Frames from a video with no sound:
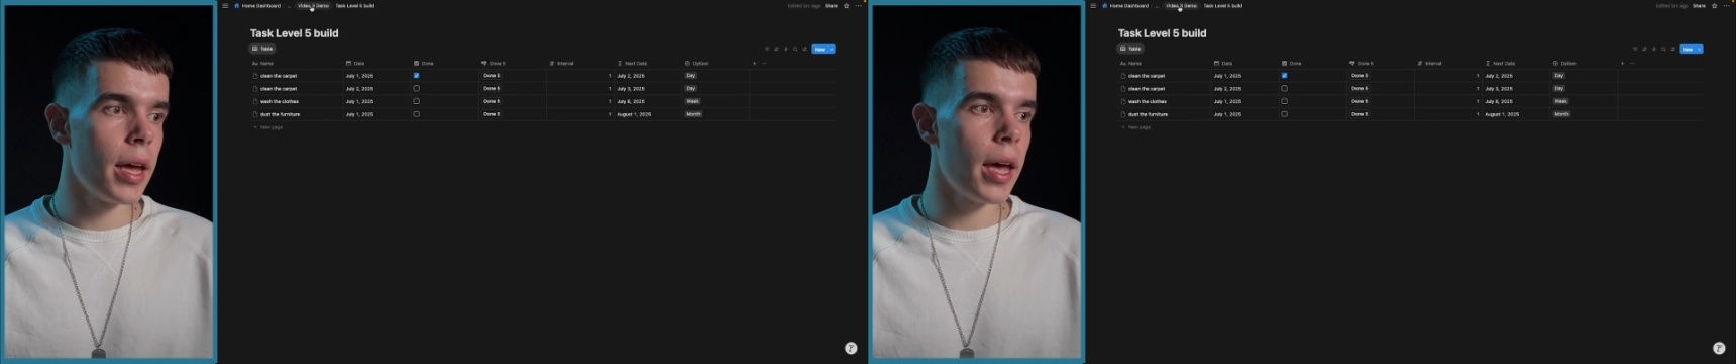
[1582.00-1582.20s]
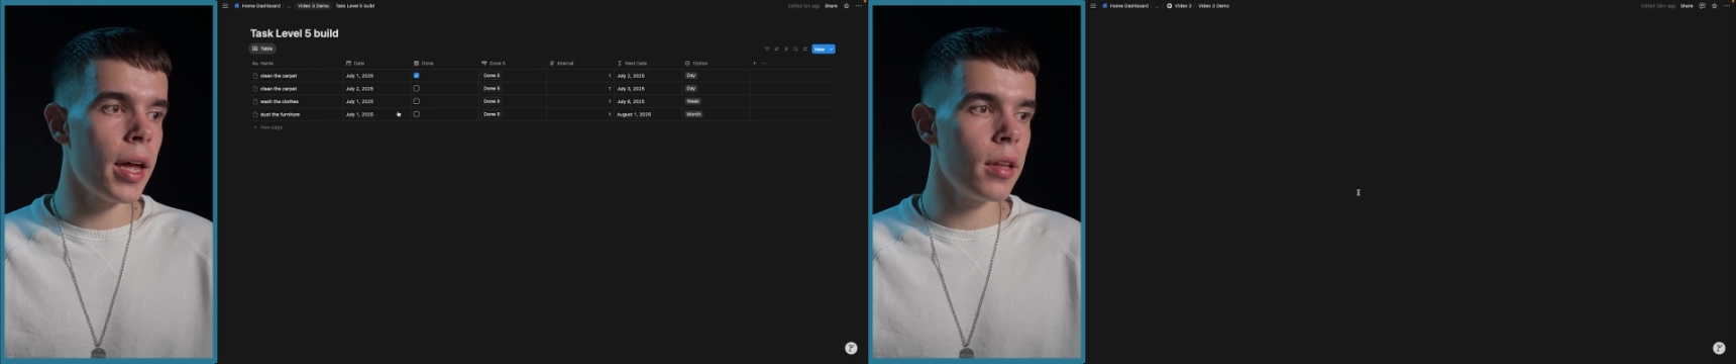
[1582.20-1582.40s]

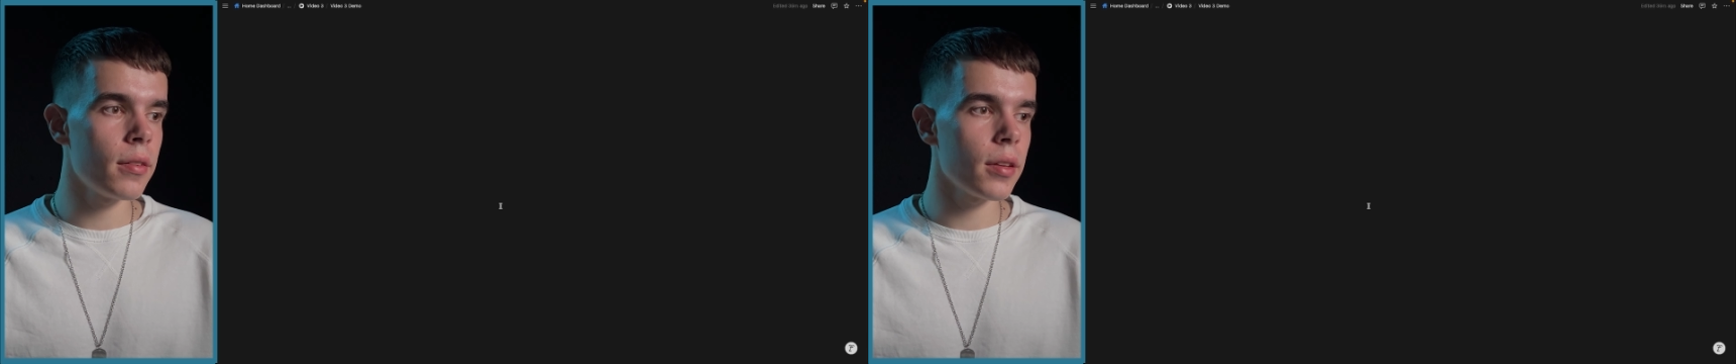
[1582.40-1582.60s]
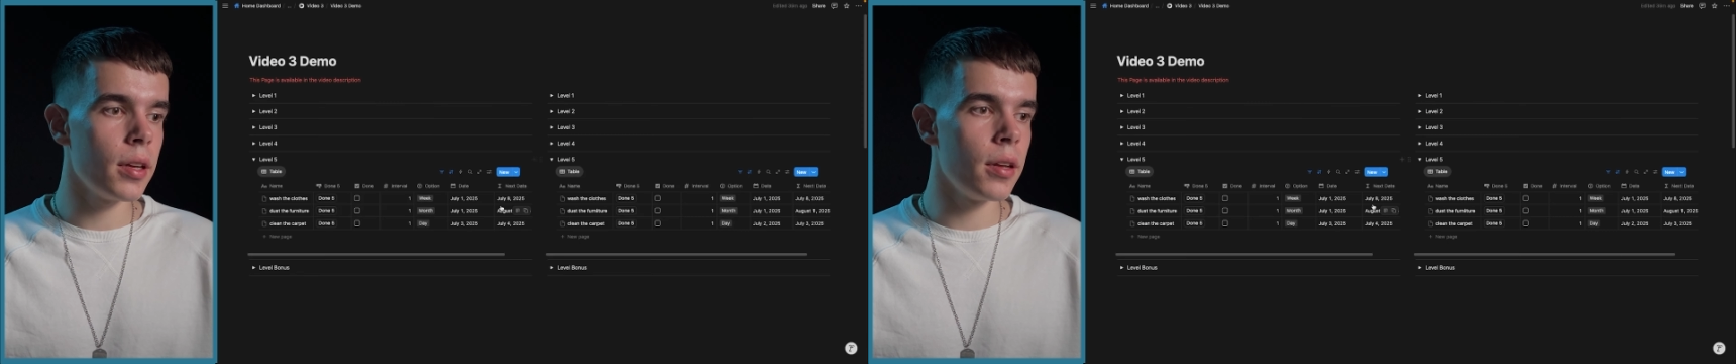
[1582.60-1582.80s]

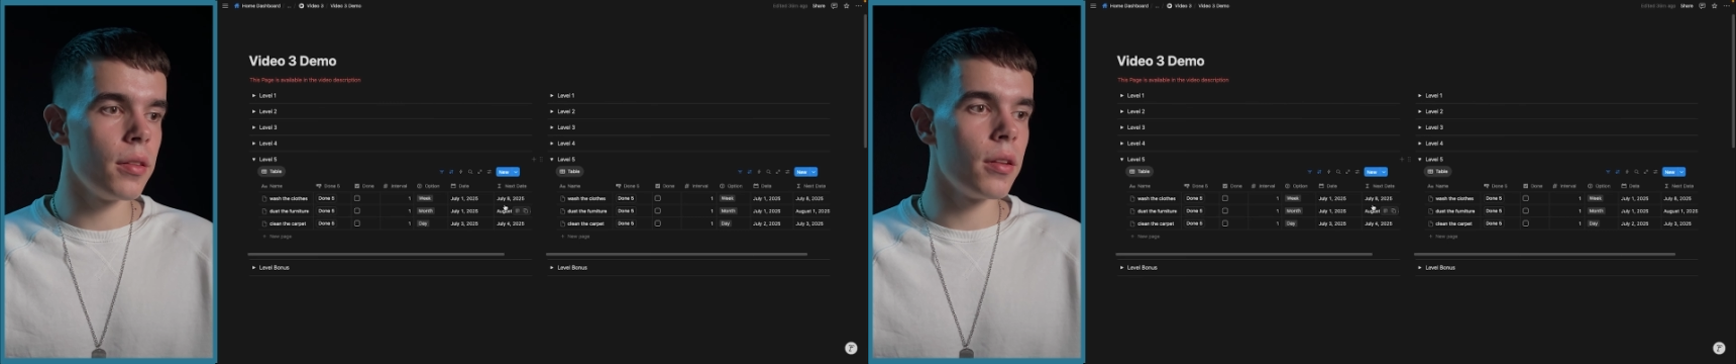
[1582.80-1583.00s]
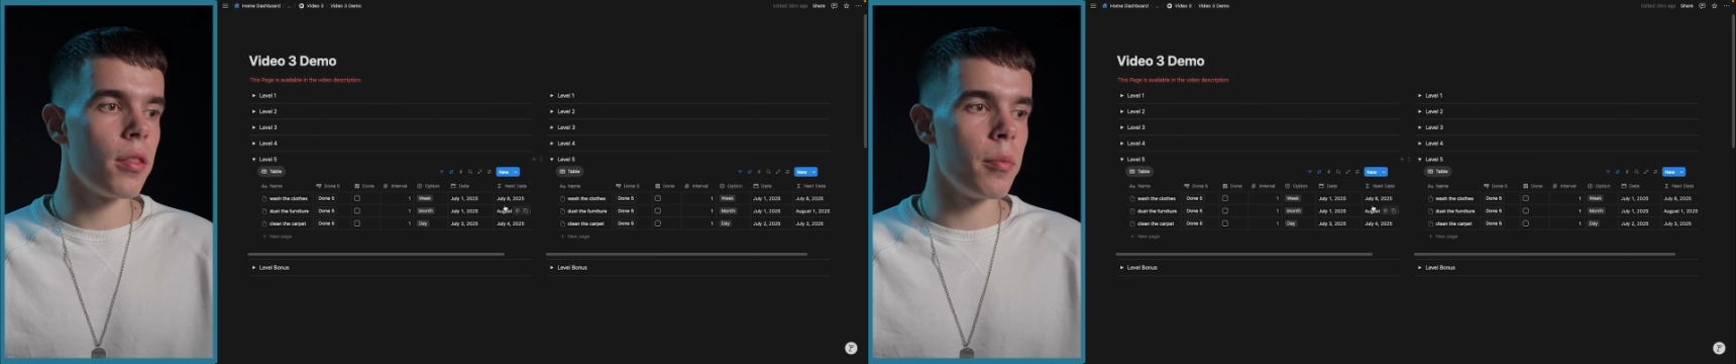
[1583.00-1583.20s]
And
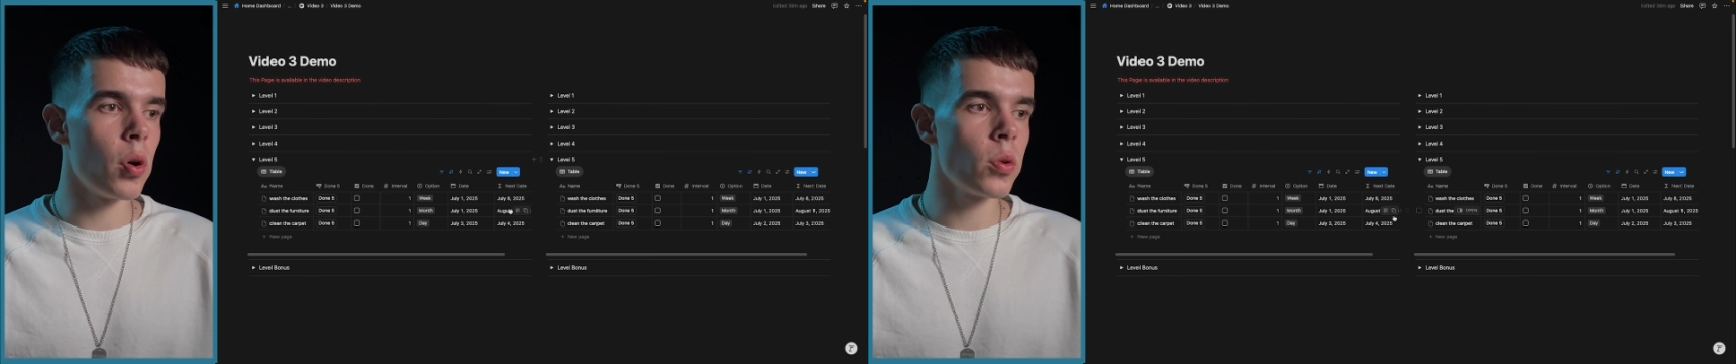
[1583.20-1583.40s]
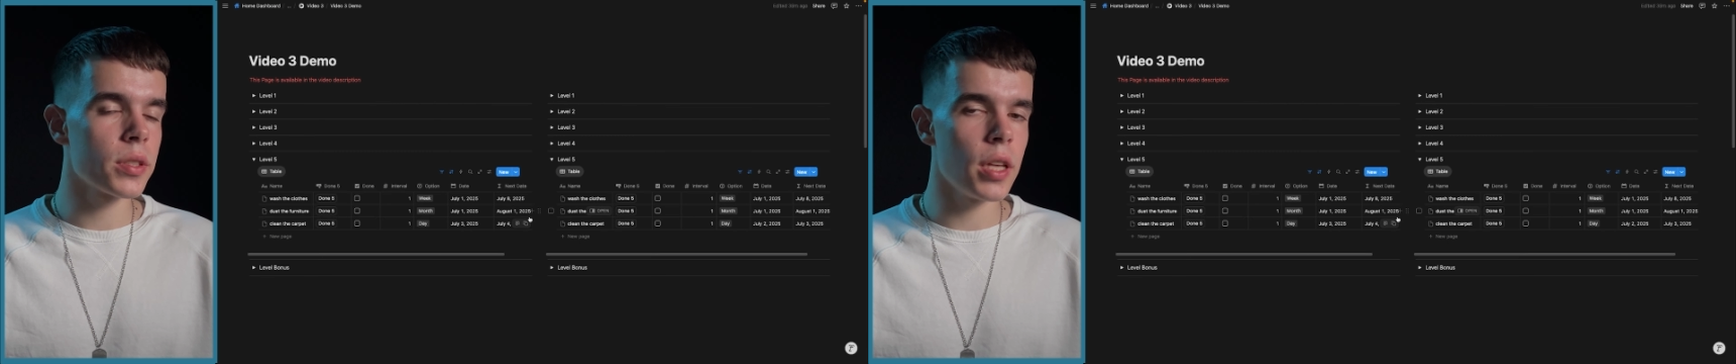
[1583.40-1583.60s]
in the
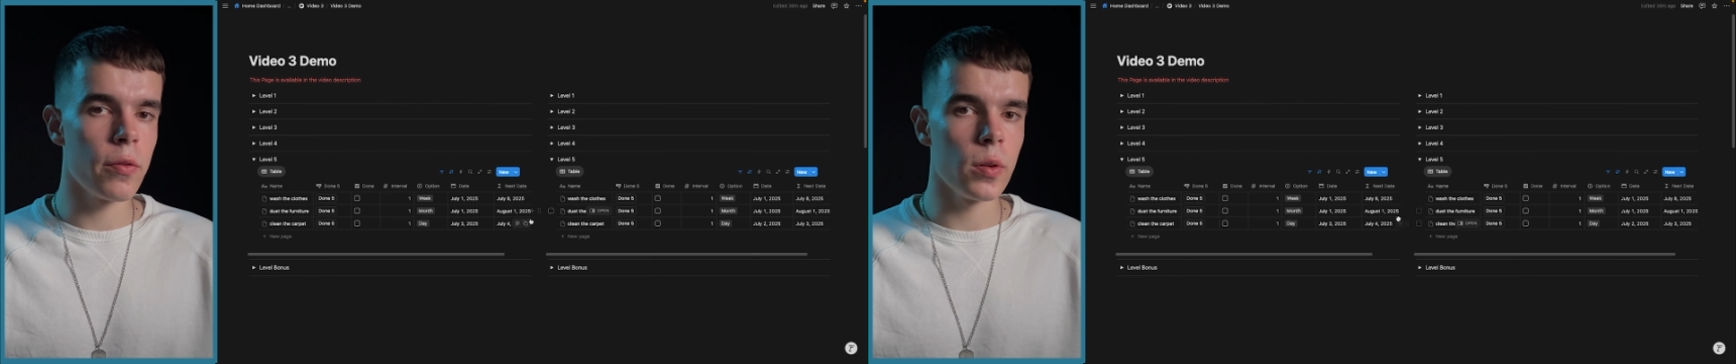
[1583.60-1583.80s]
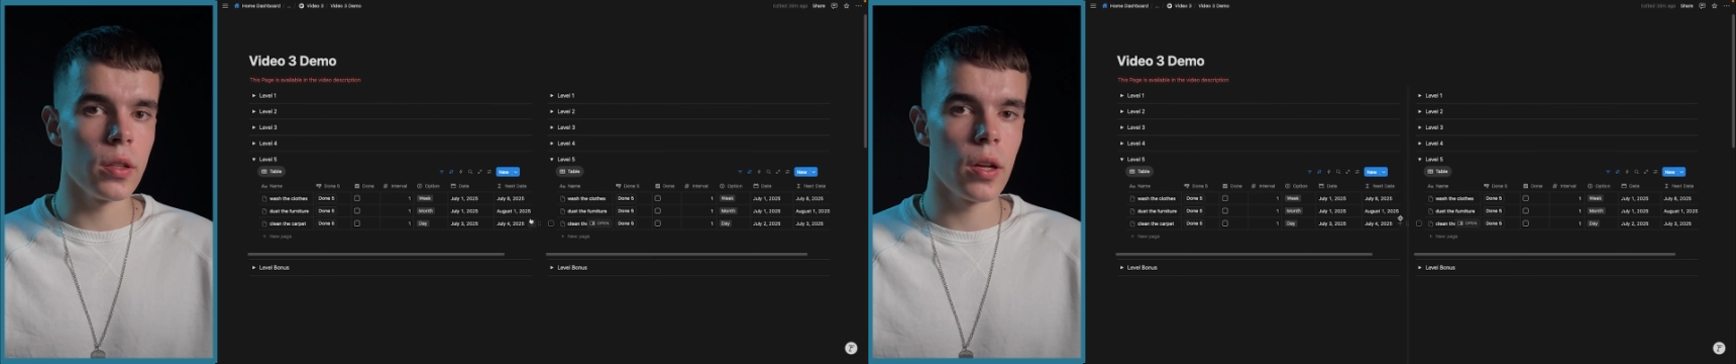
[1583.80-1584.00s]
bonus
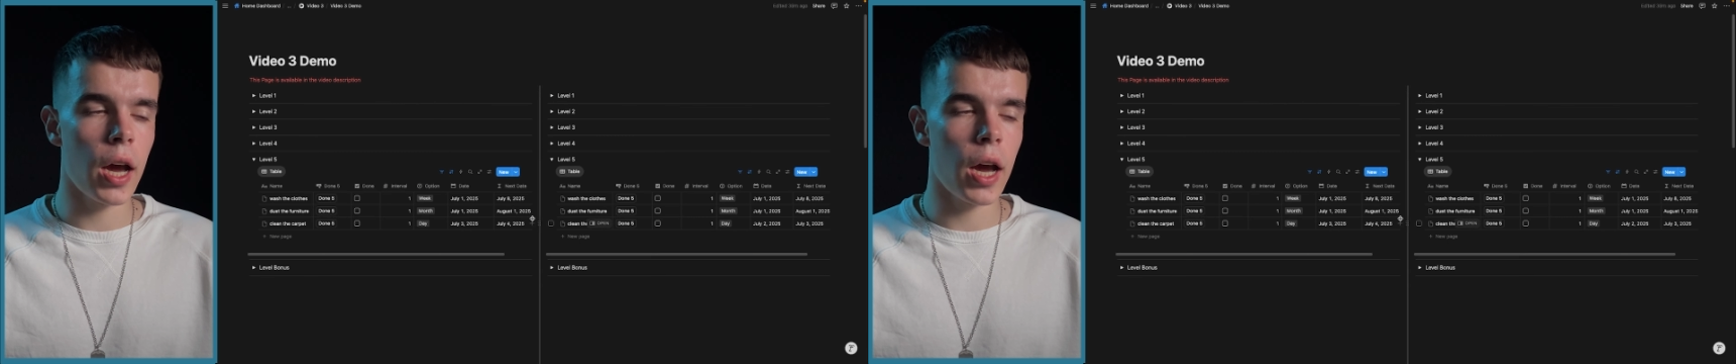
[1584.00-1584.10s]
level,